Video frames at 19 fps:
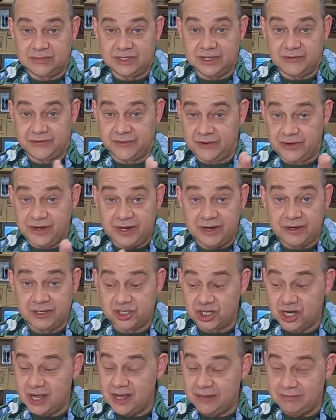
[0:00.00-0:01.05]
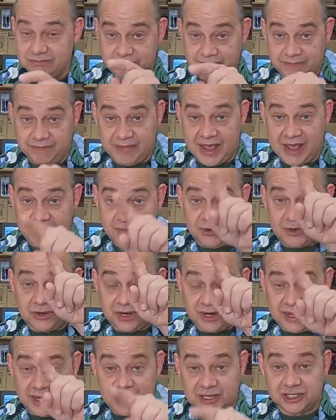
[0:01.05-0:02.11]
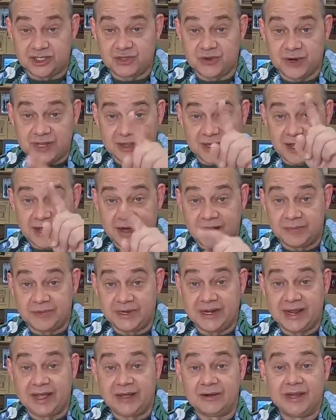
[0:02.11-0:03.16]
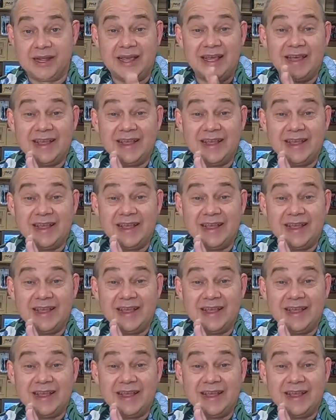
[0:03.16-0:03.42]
If they're in earshot, bam, you're going to get a straight line up and down.